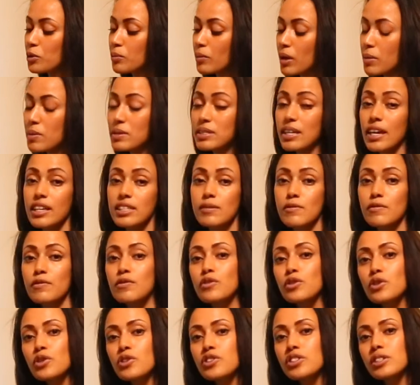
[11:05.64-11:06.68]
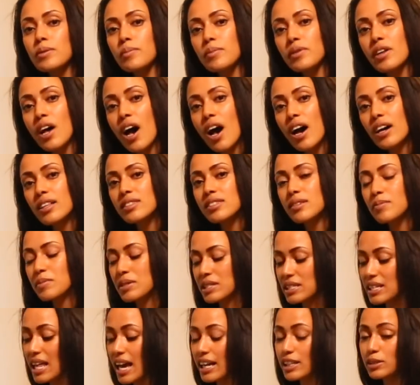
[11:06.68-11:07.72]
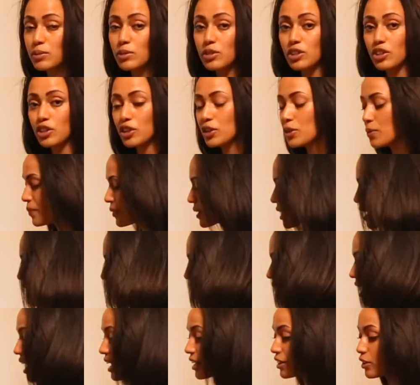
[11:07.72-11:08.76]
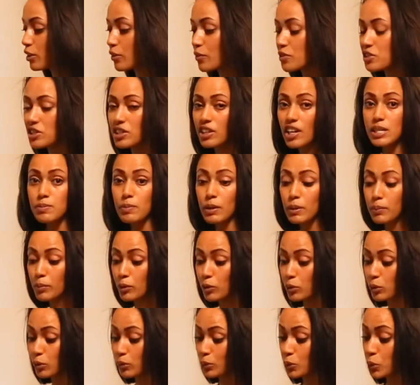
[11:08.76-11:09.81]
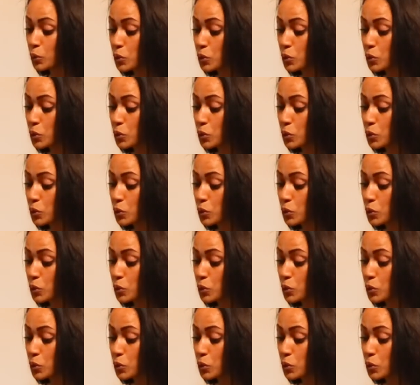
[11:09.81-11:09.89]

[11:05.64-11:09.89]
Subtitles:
would maybe take some fruit, some nuts, some snacks with you, and obviously a nice big bottle of